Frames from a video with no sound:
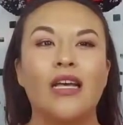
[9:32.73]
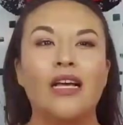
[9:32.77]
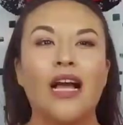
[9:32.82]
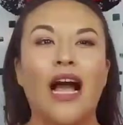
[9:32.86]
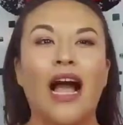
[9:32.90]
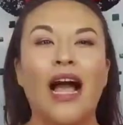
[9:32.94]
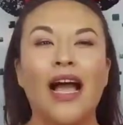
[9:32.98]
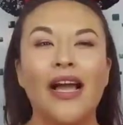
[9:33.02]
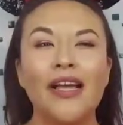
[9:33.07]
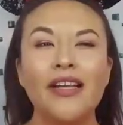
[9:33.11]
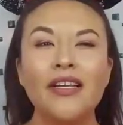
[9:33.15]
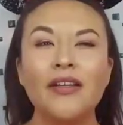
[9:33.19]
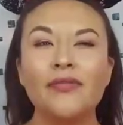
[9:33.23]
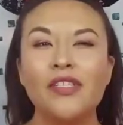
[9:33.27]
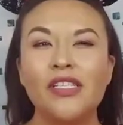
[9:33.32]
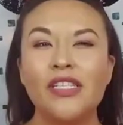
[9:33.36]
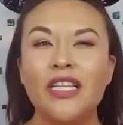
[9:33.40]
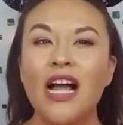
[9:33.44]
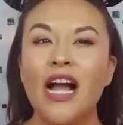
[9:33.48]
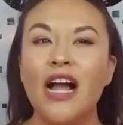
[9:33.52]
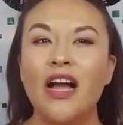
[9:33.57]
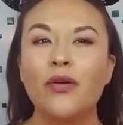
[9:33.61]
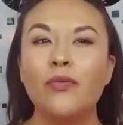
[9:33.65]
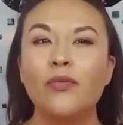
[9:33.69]
kind of
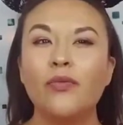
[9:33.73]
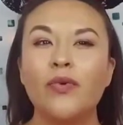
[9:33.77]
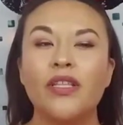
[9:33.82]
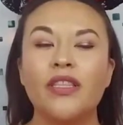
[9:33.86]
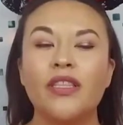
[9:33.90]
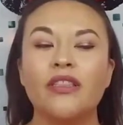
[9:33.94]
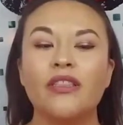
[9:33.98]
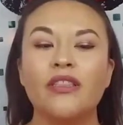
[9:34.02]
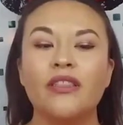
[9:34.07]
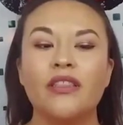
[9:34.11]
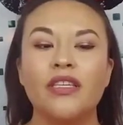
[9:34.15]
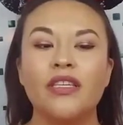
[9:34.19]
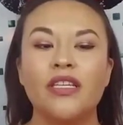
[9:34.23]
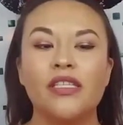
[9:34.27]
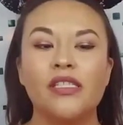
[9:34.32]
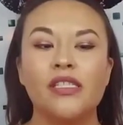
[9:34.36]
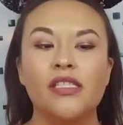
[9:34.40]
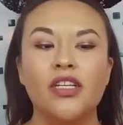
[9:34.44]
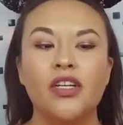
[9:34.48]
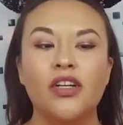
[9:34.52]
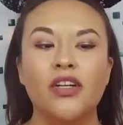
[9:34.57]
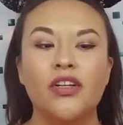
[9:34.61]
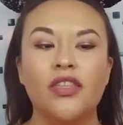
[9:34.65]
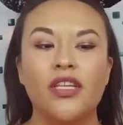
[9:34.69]
sad when
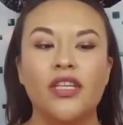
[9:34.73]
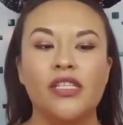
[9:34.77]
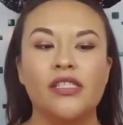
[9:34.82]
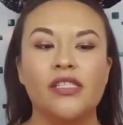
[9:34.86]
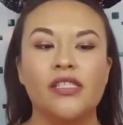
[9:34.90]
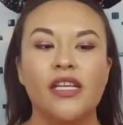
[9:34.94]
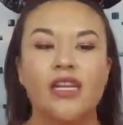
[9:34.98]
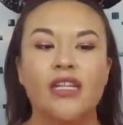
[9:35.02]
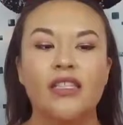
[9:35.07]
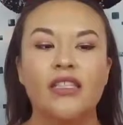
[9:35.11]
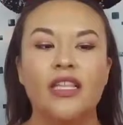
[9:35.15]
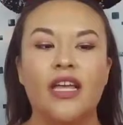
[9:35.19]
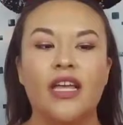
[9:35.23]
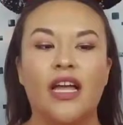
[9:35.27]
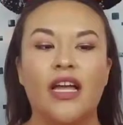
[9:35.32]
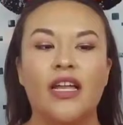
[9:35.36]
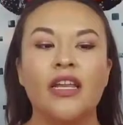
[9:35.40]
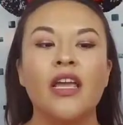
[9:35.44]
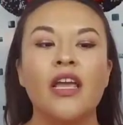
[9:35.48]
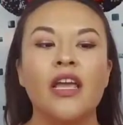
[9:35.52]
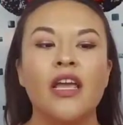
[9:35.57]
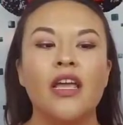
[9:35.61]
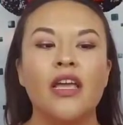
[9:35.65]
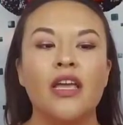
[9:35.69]
this year they said
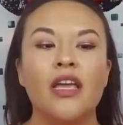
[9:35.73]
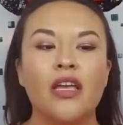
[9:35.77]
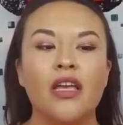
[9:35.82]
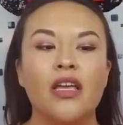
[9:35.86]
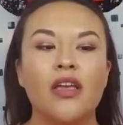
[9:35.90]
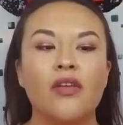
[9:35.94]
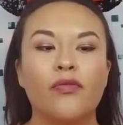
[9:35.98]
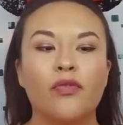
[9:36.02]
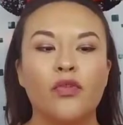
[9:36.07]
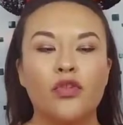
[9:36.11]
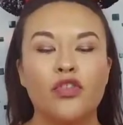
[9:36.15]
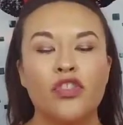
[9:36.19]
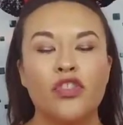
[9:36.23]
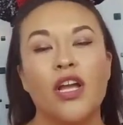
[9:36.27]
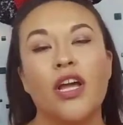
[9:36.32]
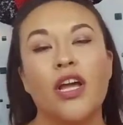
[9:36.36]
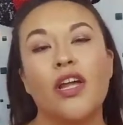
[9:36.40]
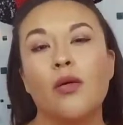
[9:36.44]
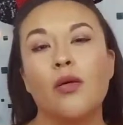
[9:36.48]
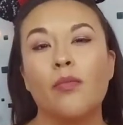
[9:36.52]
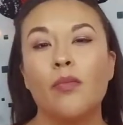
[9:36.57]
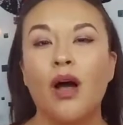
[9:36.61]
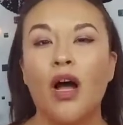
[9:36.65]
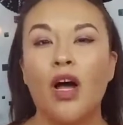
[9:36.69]
that if you stay
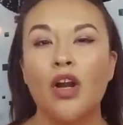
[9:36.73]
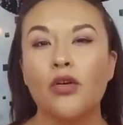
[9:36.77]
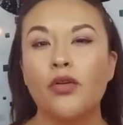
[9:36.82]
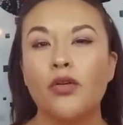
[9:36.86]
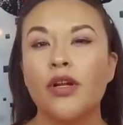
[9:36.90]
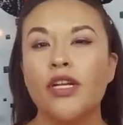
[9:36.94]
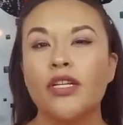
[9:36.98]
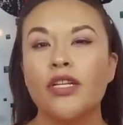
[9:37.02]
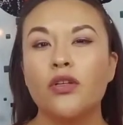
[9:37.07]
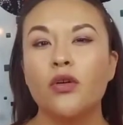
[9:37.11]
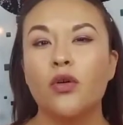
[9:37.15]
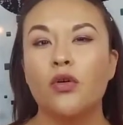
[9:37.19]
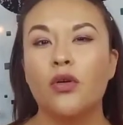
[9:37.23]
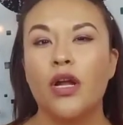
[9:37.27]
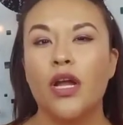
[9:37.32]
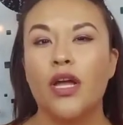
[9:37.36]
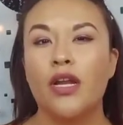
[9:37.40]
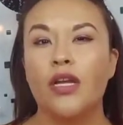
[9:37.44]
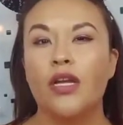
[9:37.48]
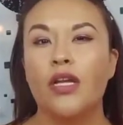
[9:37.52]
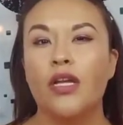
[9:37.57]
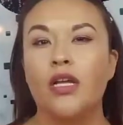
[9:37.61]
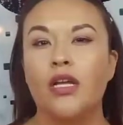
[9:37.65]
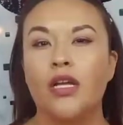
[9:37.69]
at a moderate or
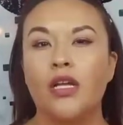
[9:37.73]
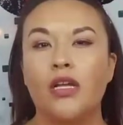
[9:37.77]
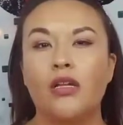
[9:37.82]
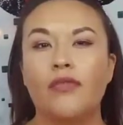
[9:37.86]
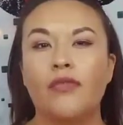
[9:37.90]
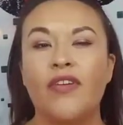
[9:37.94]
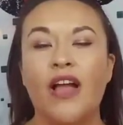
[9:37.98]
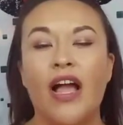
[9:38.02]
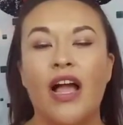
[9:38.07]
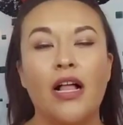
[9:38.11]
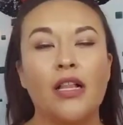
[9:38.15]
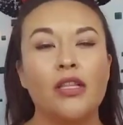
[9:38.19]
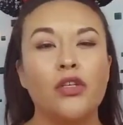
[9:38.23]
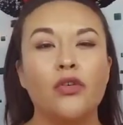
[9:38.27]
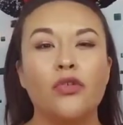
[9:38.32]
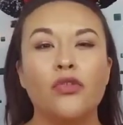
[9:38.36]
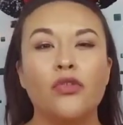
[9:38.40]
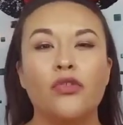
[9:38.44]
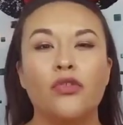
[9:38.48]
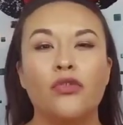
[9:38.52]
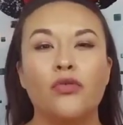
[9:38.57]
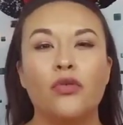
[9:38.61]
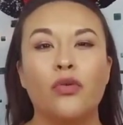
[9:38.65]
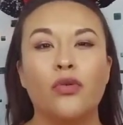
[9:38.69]
at a value,
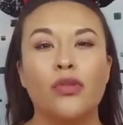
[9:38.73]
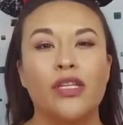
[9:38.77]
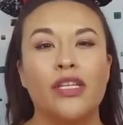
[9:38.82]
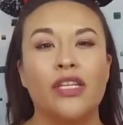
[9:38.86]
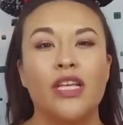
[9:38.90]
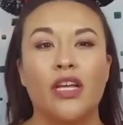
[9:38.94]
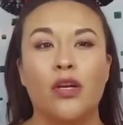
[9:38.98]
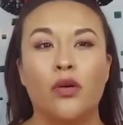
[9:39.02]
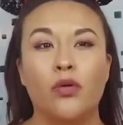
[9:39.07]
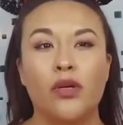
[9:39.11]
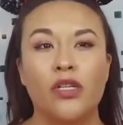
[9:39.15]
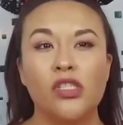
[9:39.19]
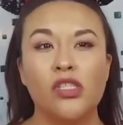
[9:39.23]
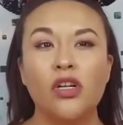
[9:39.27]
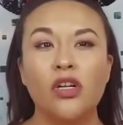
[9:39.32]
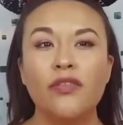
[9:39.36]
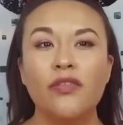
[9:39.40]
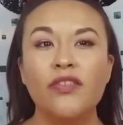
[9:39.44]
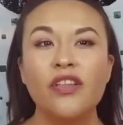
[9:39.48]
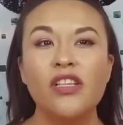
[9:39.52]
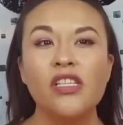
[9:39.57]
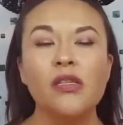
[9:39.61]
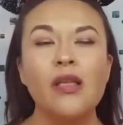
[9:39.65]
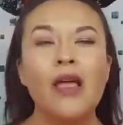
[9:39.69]
you only get quick
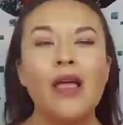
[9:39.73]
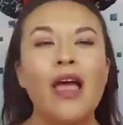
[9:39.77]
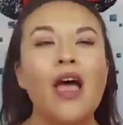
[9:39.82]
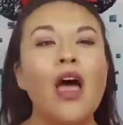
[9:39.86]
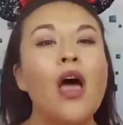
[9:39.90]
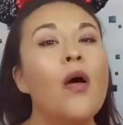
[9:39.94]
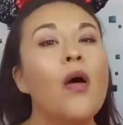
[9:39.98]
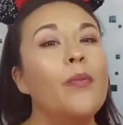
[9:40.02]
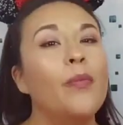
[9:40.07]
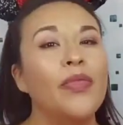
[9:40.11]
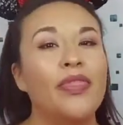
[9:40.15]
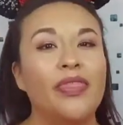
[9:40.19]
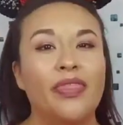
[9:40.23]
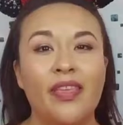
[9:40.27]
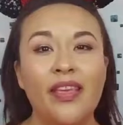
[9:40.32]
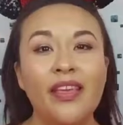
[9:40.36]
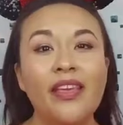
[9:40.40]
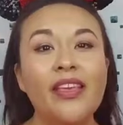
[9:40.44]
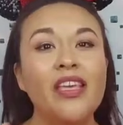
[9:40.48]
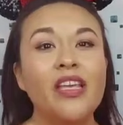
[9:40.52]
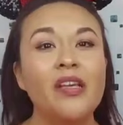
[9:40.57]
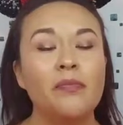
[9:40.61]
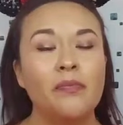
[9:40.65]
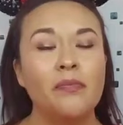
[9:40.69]
service. But
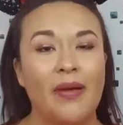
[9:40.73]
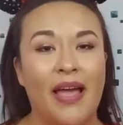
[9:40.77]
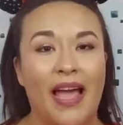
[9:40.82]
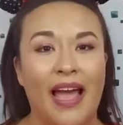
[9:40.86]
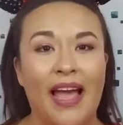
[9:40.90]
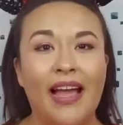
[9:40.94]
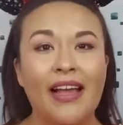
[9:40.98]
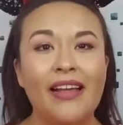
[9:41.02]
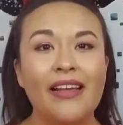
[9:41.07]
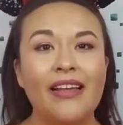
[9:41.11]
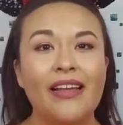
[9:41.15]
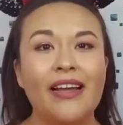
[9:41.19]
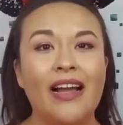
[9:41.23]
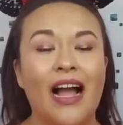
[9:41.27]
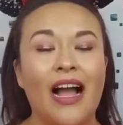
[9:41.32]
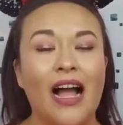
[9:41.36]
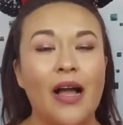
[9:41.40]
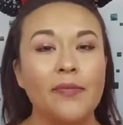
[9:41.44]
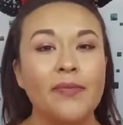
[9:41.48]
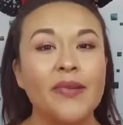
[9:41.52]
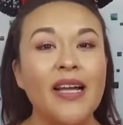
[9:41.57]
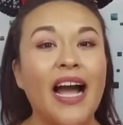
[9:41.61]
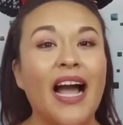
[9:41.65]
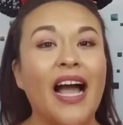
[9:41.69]
thinking back,
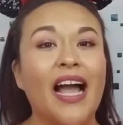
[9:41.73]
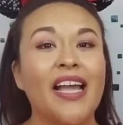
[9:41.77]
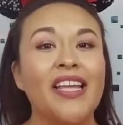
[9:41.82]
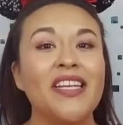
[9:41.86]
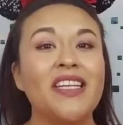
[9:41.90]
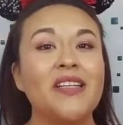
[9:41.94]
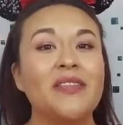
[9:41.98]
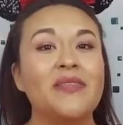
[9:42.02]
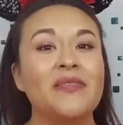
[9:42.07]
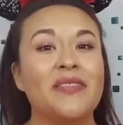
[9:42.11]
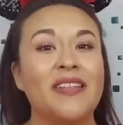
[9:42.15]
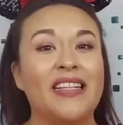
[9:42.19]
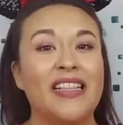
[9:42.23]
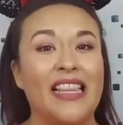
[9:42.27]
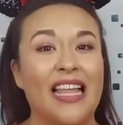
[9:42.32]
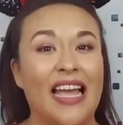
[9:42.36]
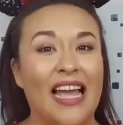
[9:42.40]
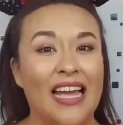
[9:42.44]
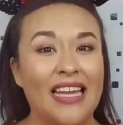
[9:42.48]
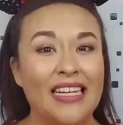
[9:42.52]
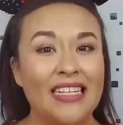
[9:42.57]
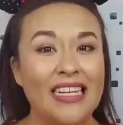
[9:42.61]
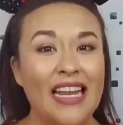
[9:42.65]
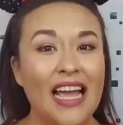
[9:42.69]
I'm kind of
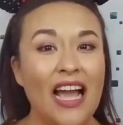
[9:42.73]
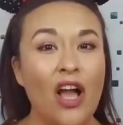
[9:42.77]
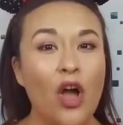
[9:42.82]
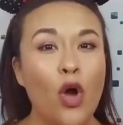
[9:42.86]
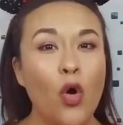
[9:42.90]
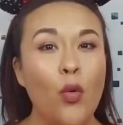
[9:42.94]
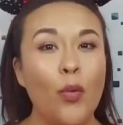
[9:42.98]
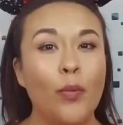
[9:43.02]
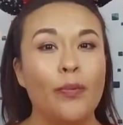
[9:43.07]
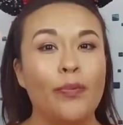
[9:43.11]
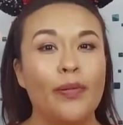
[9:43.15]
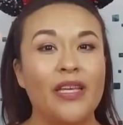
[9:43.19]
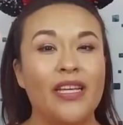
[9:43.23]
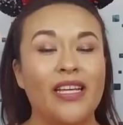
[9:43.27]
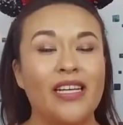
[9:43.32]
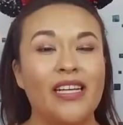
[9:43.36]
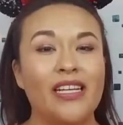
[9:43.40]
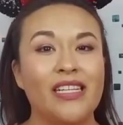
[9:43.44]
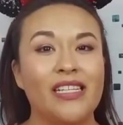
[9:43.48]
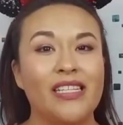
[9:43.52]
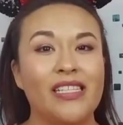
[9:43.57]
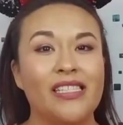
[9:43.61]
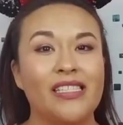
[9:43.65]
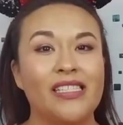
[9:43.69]
glad now,
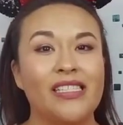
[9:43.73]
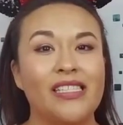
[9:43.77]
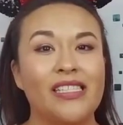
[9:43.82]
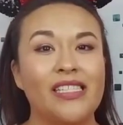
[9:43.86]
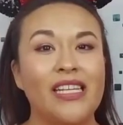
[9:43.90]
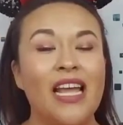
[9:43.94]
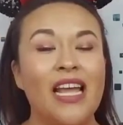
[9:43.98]
because